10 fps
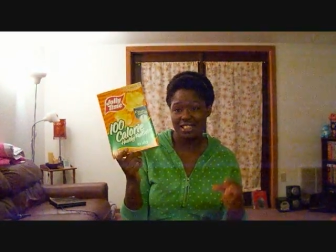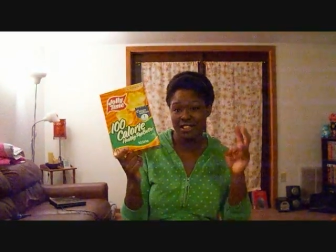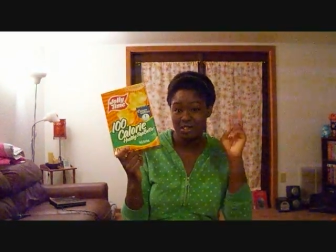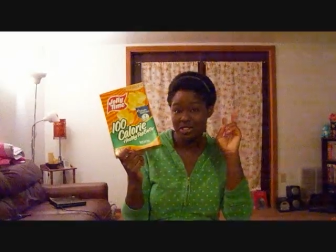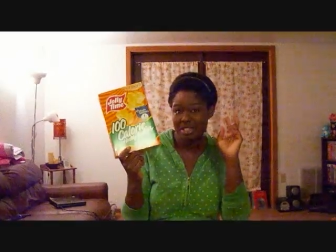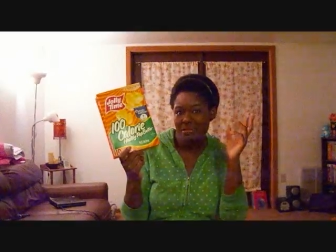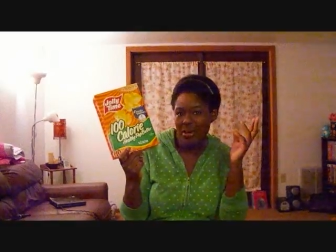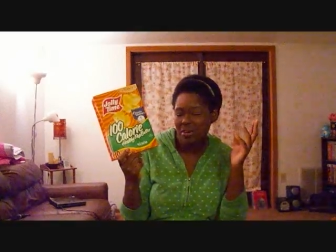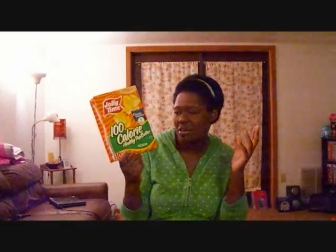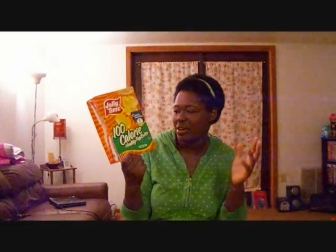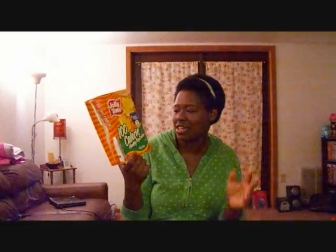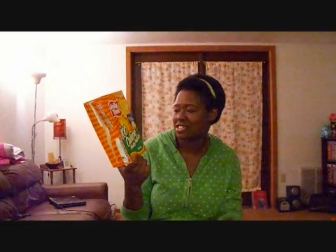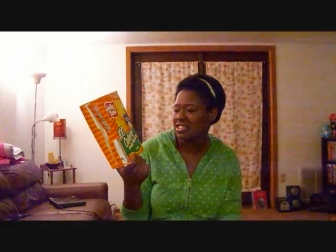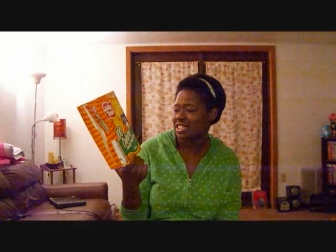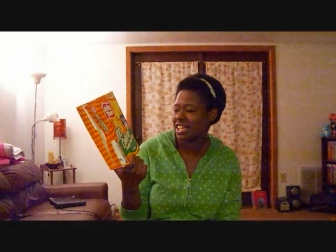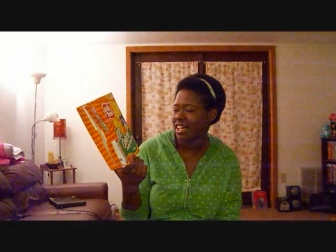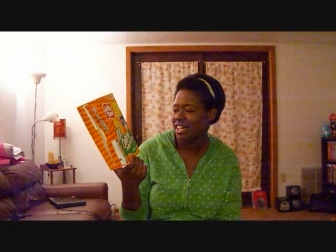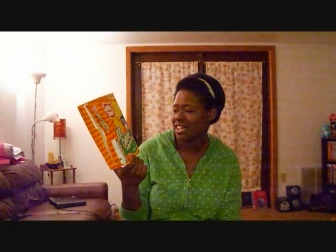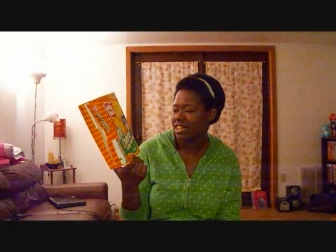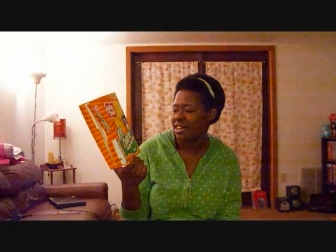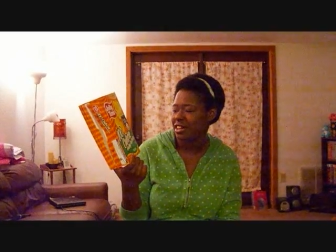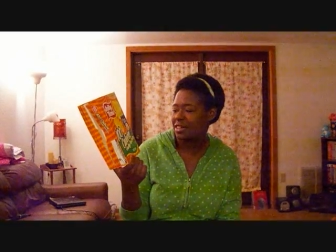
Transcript: endorsed by Weight Watchers, and